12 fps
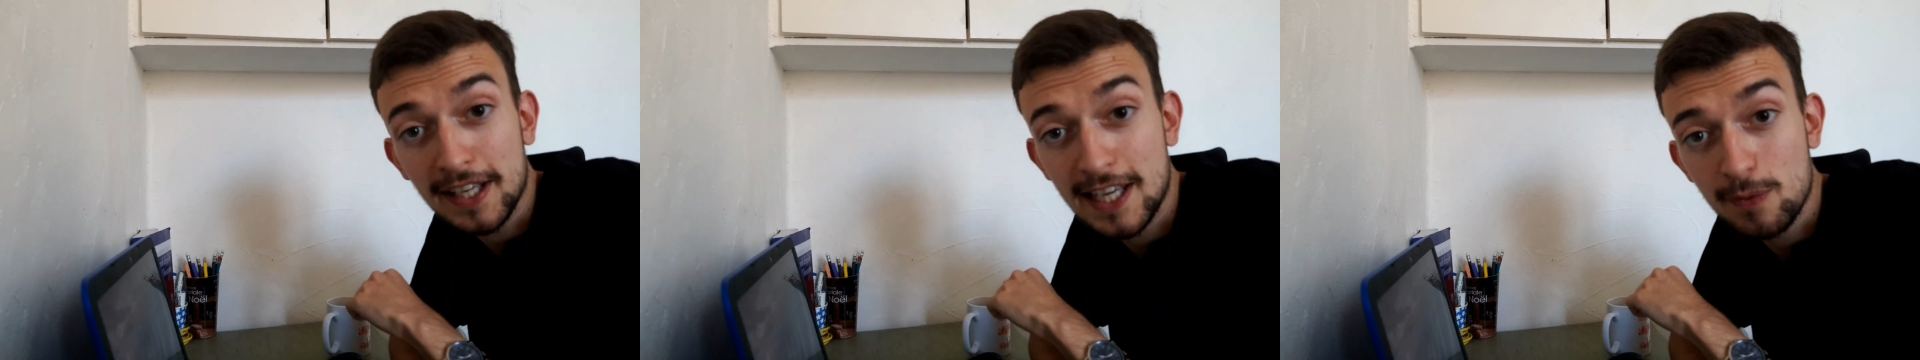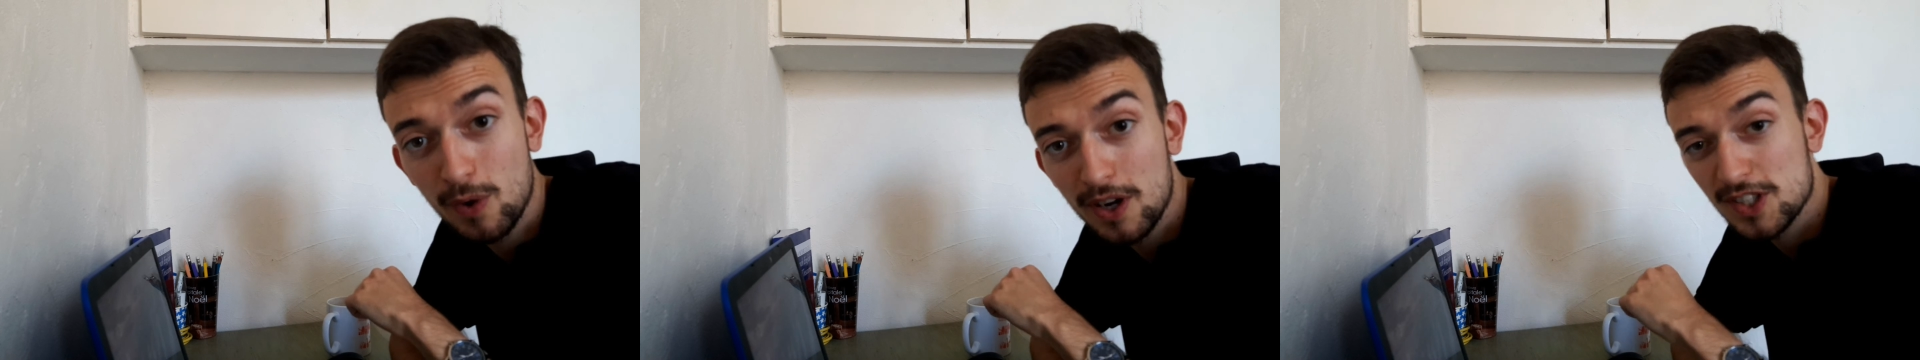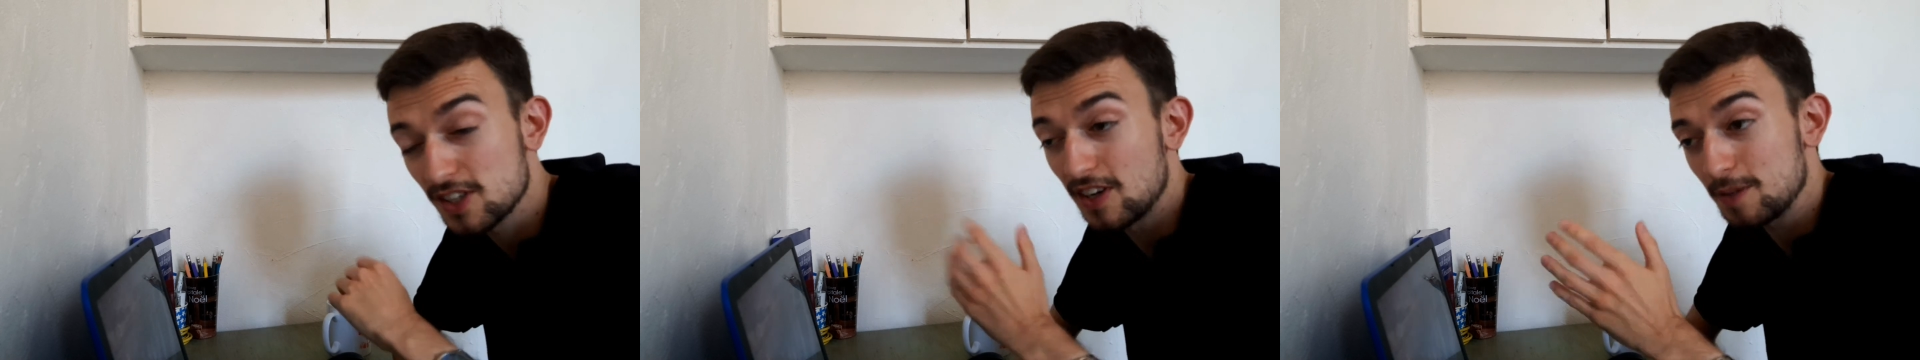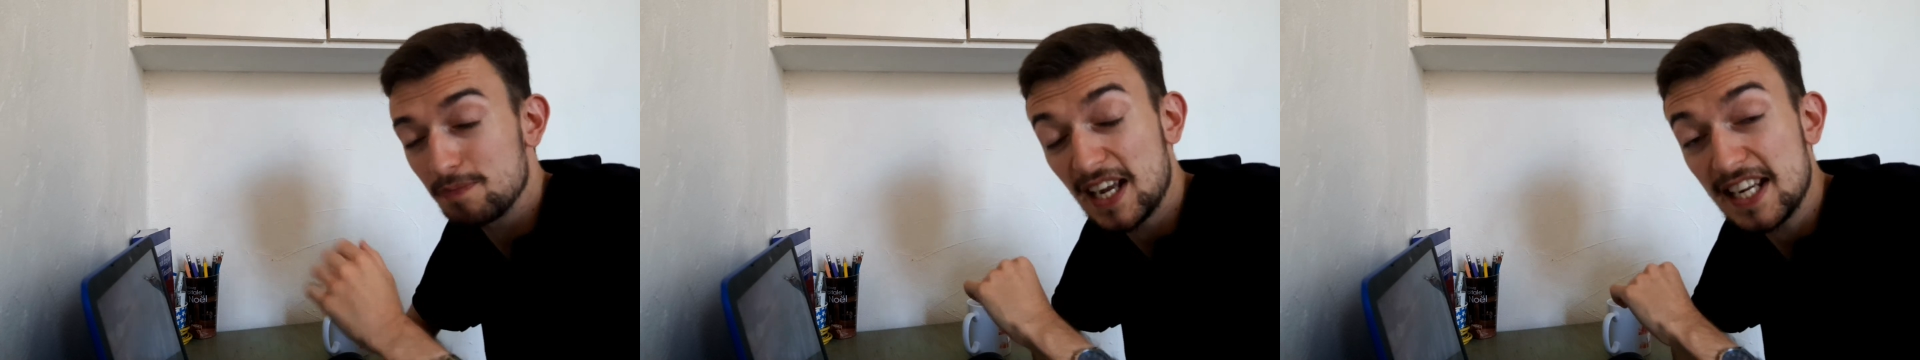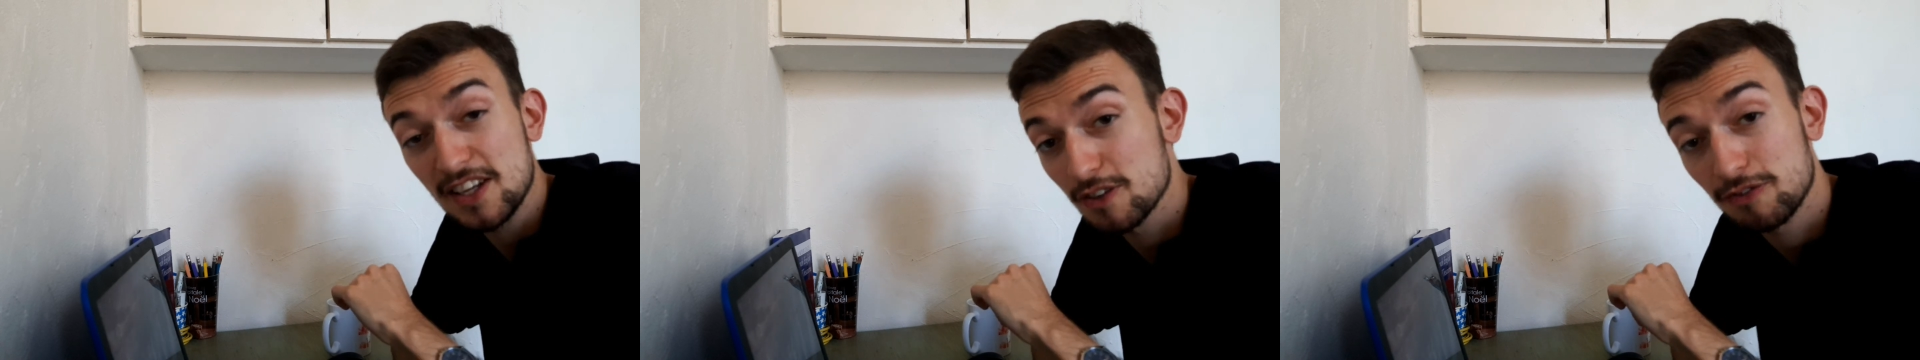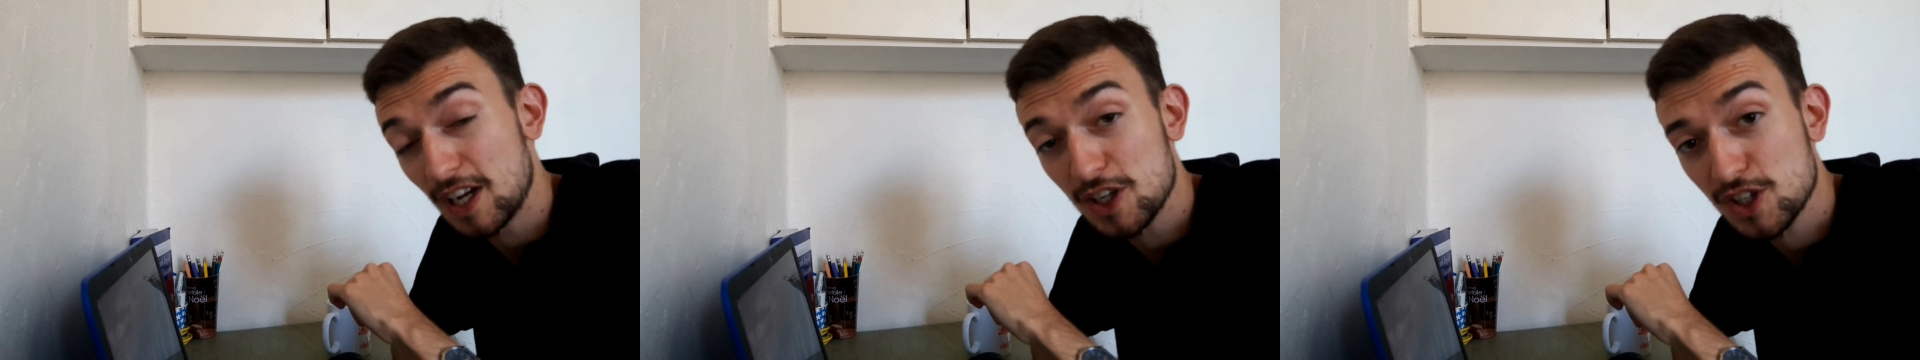works like any other
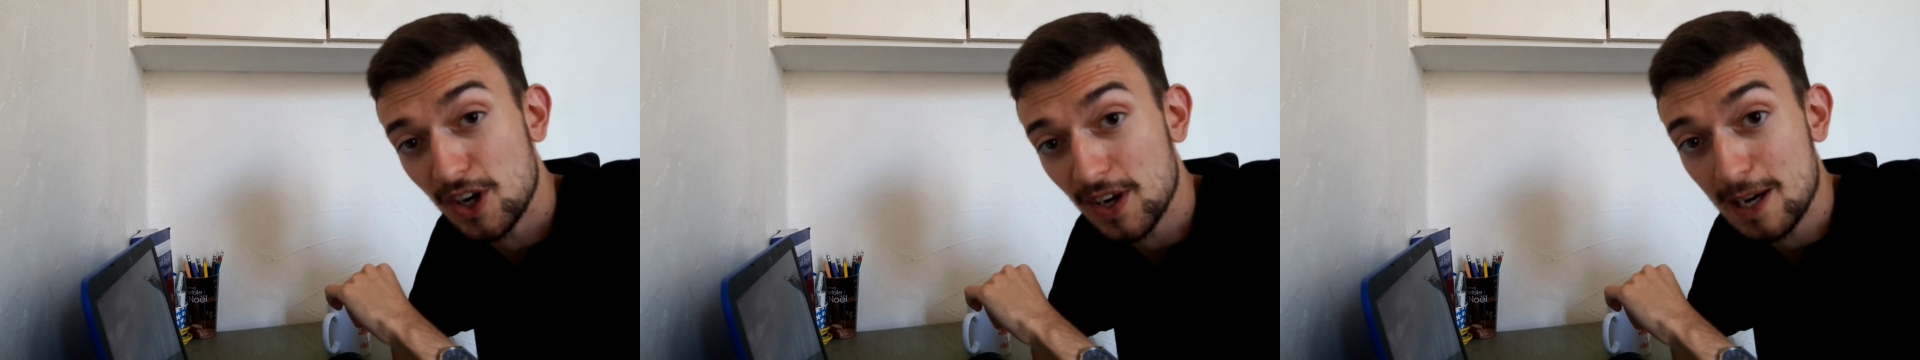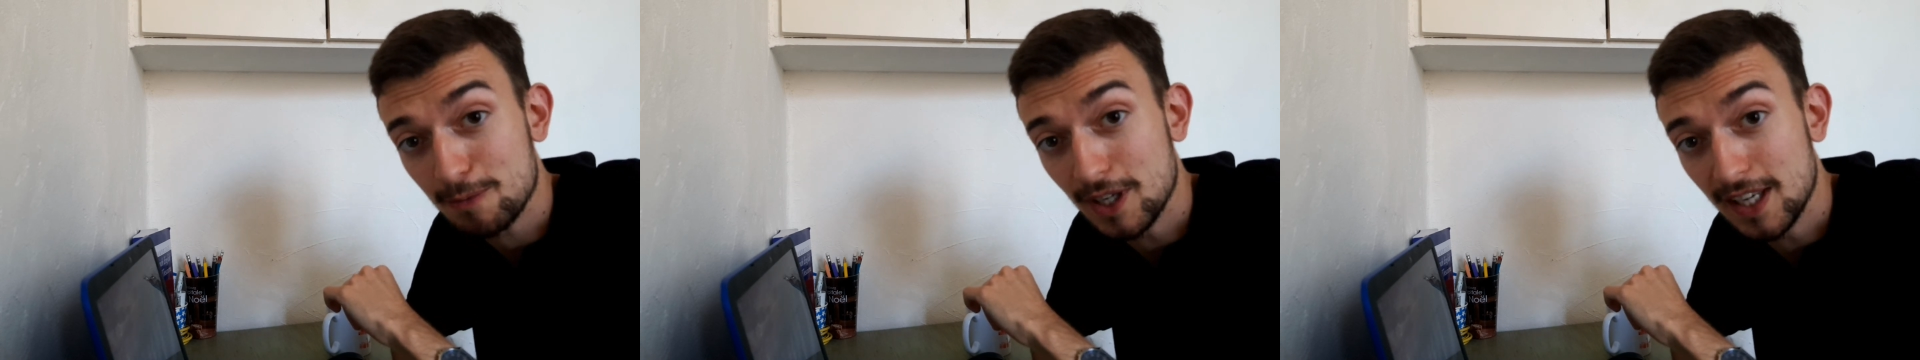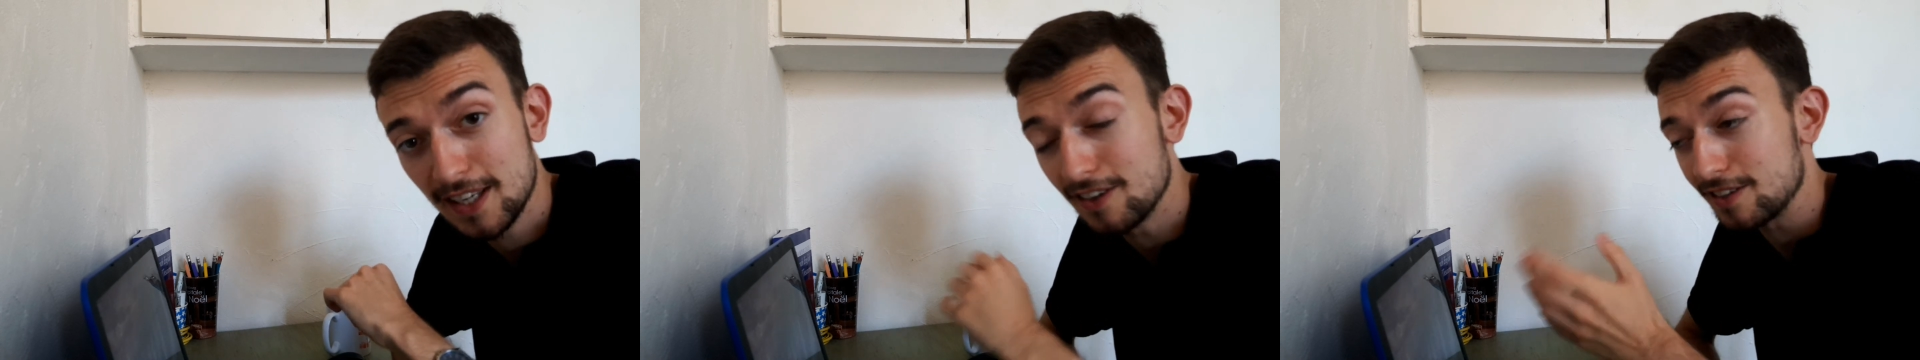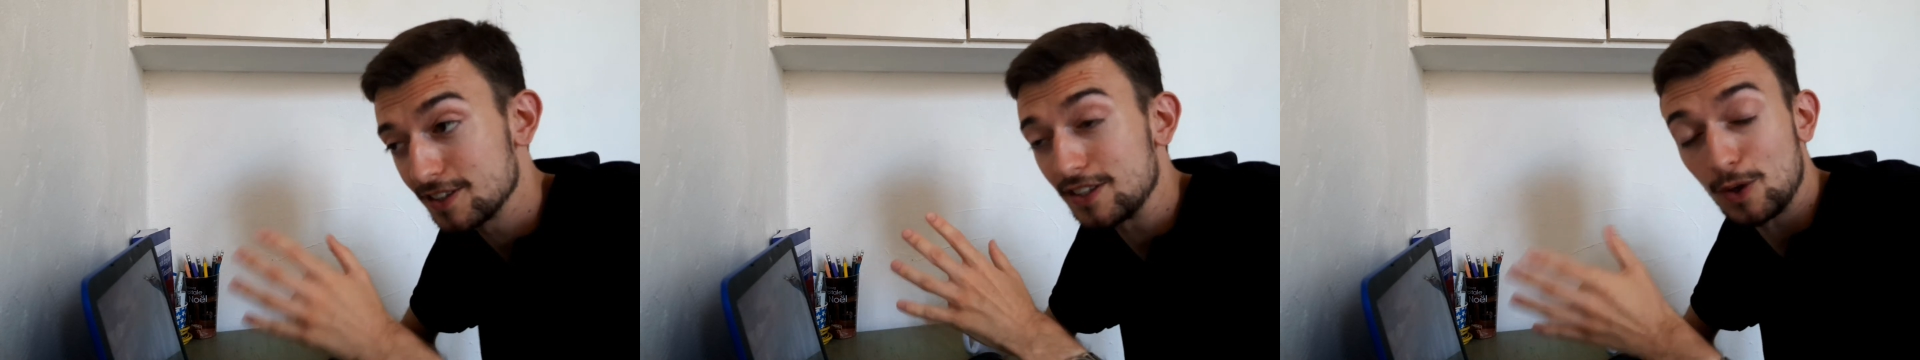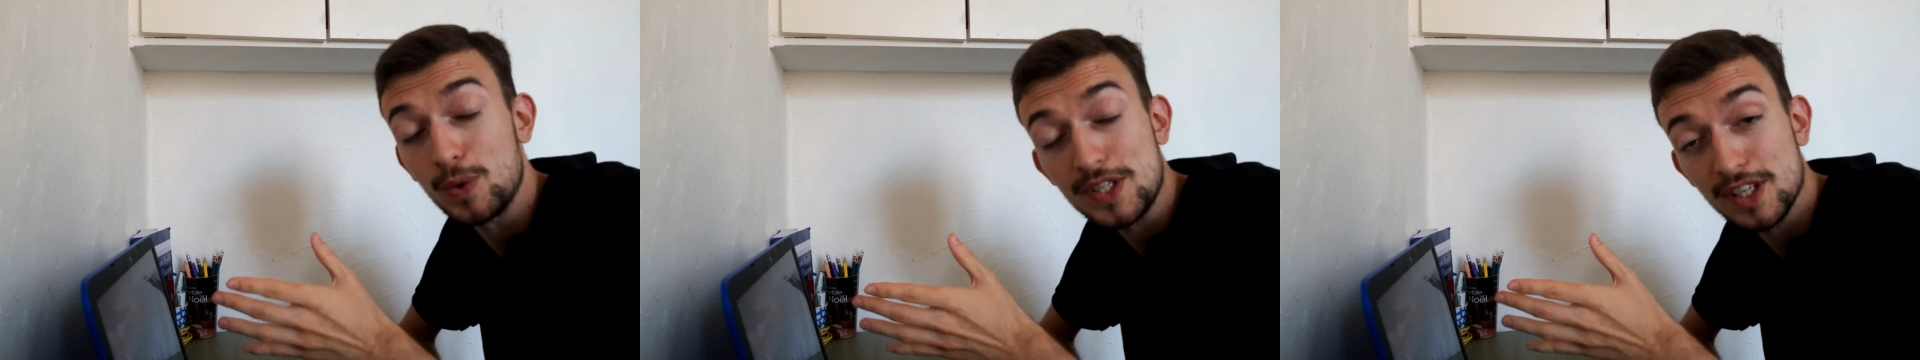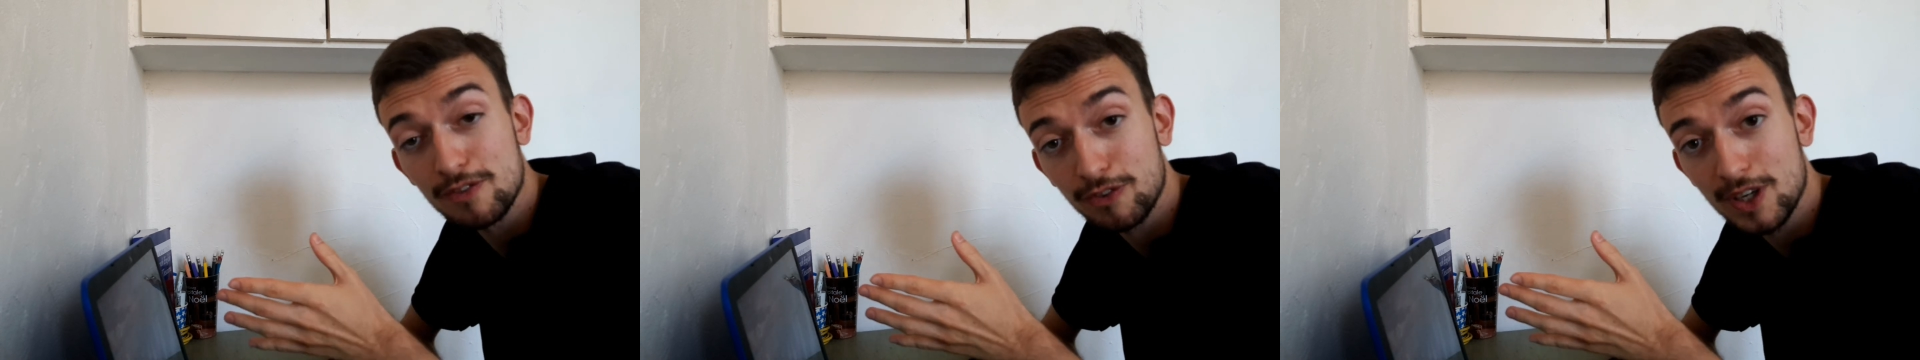flashcard app really, like
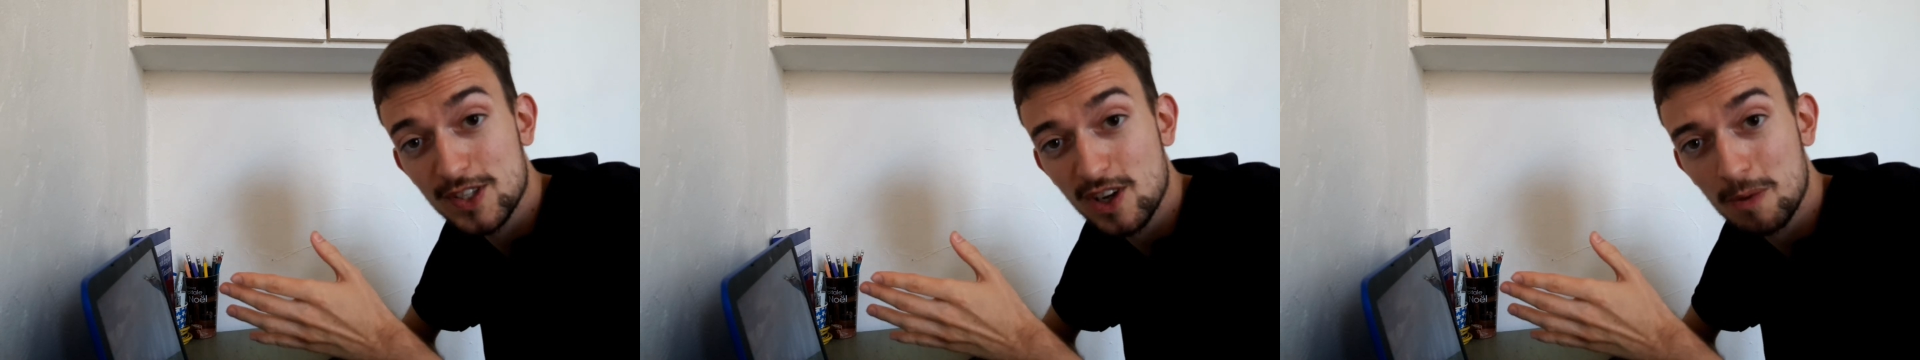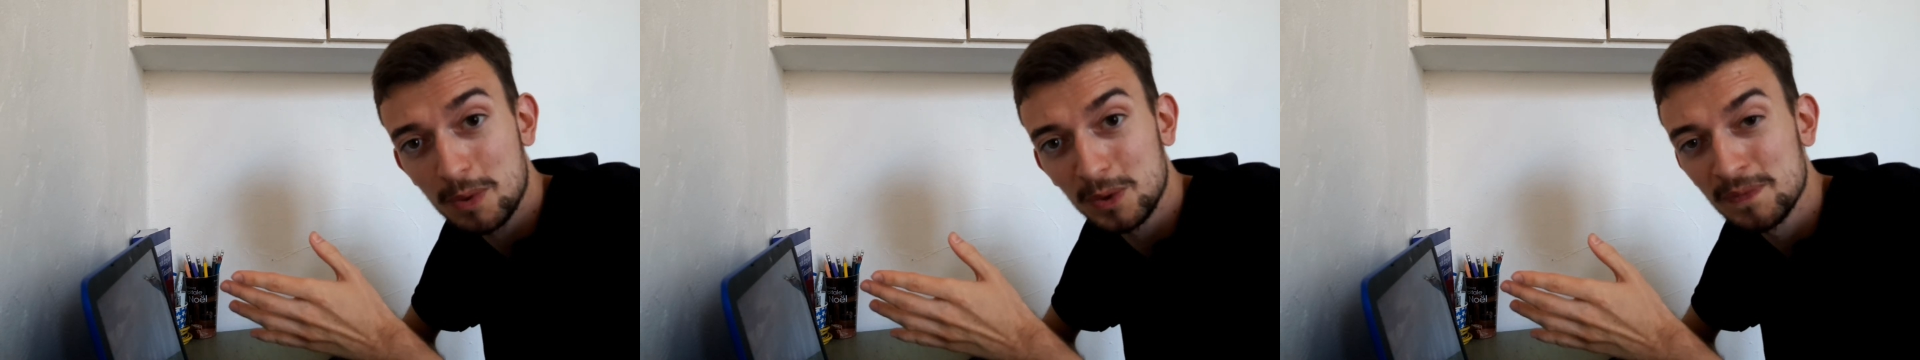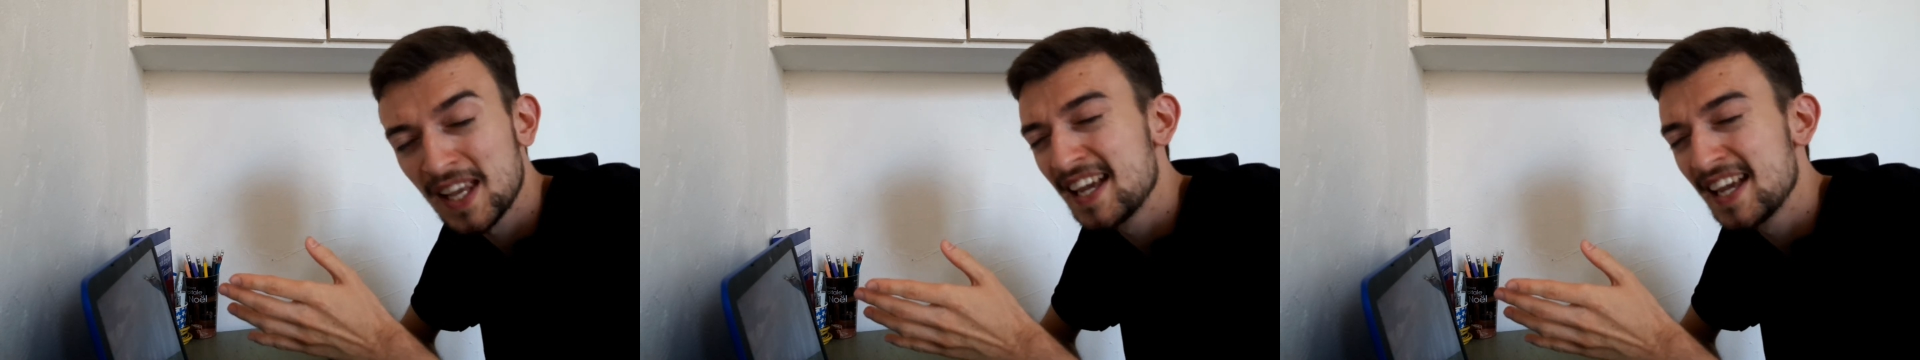Quizlet for example,